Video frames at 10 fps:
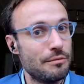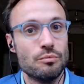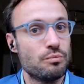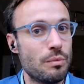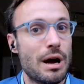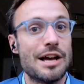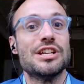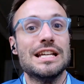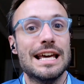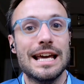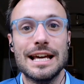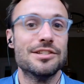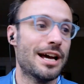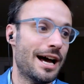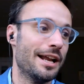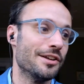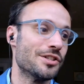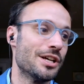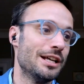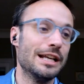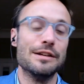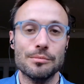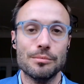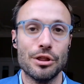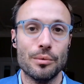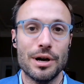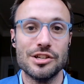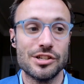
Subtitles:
as he did and leaving them on the wayside